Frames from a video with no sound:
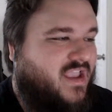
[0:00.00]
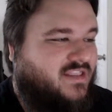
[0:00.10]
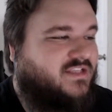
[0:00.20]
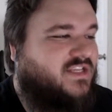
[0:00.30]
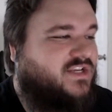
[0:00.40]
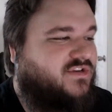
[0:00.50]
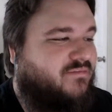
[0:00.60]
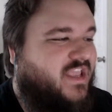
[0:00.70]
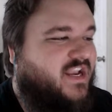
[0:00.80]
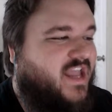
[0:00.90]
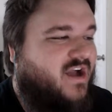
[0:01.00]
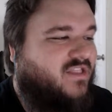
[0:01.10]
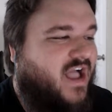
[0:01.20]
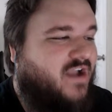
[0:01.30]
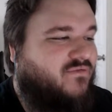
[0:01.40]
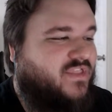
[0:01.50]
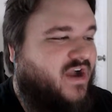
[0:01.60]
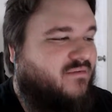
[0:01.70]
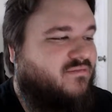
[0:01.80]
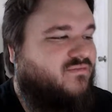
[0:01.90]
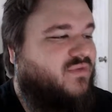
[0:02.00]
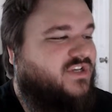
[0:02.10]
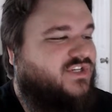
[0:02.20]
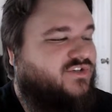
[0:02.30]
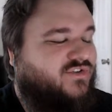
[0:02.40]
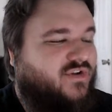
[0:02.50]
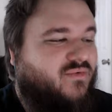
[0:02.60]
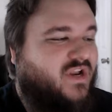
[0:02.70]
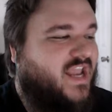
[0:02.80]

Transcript: and the teacher made it out alive without much injury. What